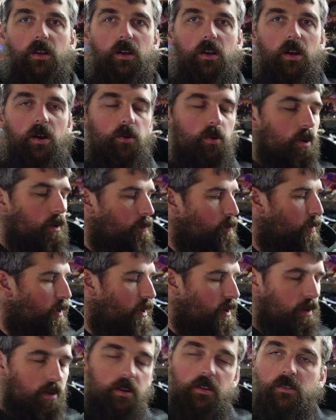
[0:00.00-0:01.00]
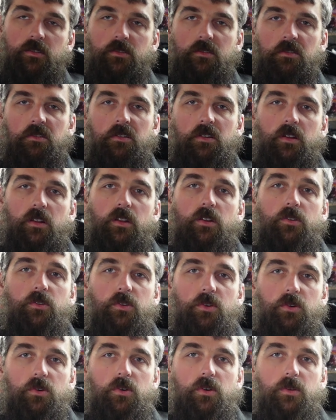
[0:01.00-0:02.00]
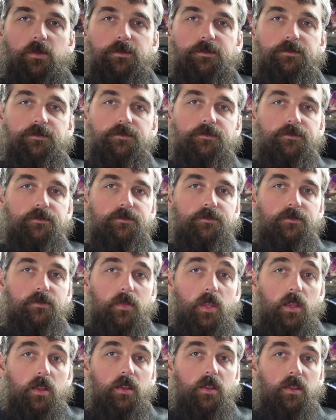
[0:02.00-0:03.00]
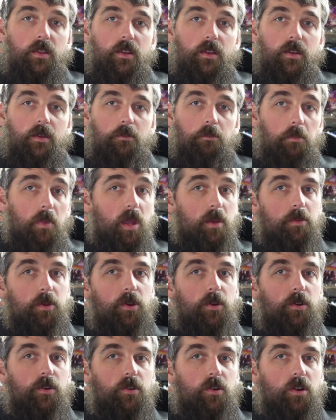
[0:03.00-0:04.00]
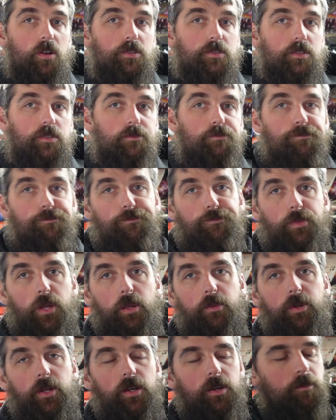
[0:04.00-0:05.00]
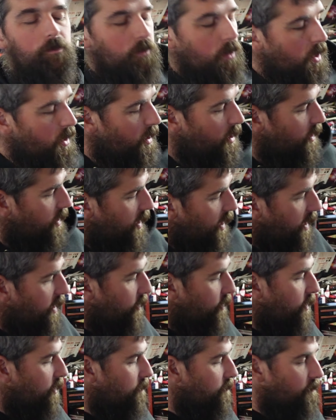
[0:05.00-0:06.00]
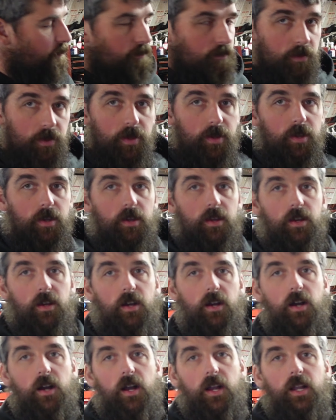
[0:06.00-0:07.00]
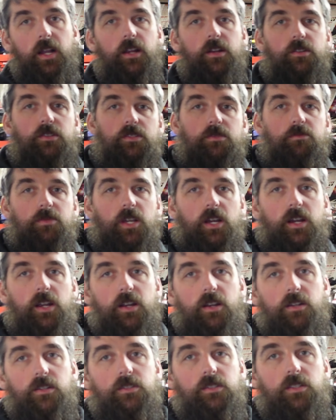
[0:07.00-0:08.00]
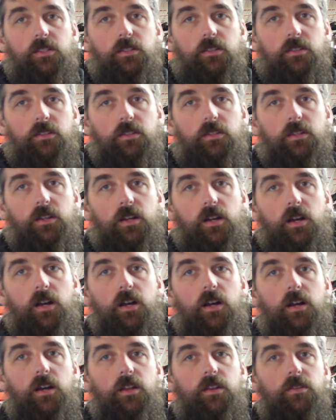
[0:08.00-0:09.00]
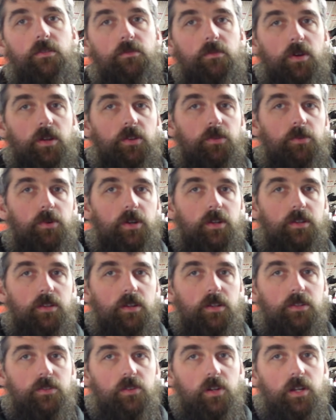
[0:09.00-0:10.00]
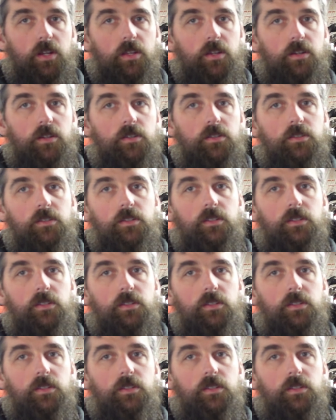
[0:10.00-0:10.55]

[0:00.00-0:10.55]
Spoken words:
I went and bought a new tool. Maybe you're interested, maybe not. Anyway, I gotta use some tires on my 20-ton trailer.